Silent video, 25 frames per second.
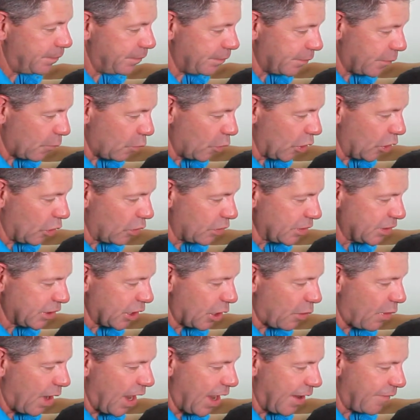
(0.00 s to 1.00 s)
We
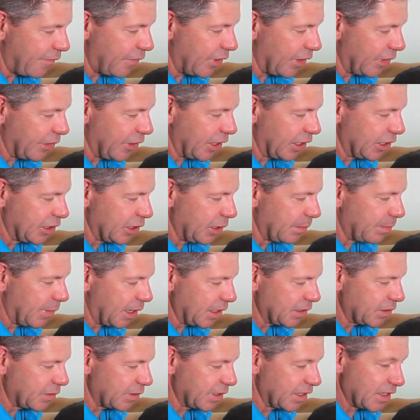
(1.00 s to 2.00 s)
also have the little
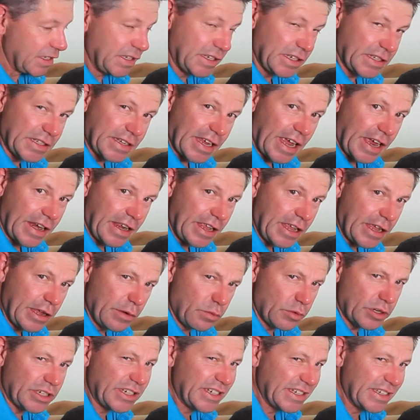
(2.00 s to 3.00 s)
muscle that sits out
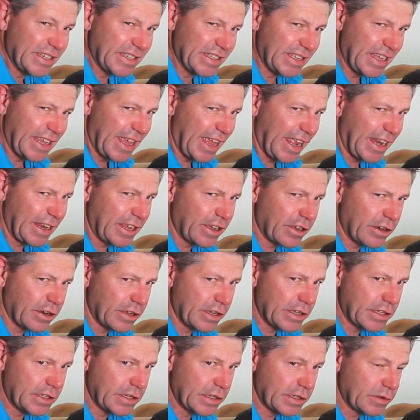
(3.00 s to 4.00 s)
here, which is the
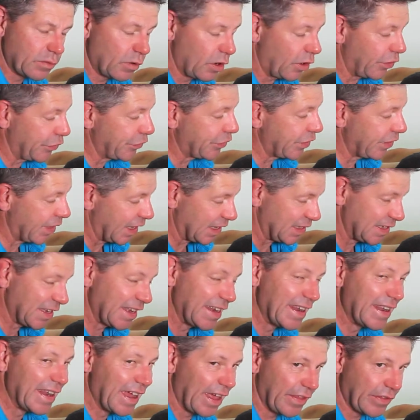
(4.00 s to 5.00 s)
anchineus as well. So that's
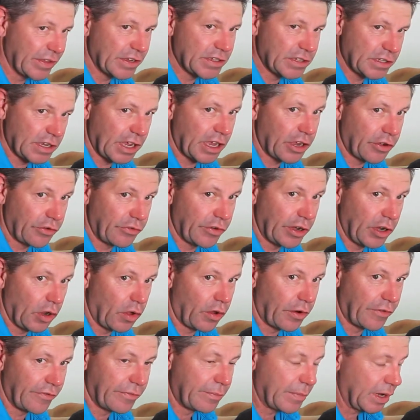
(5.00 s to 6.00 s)
another secondary
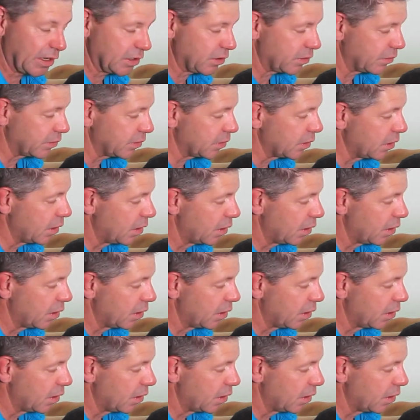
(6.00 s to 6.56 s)
lot of muscles.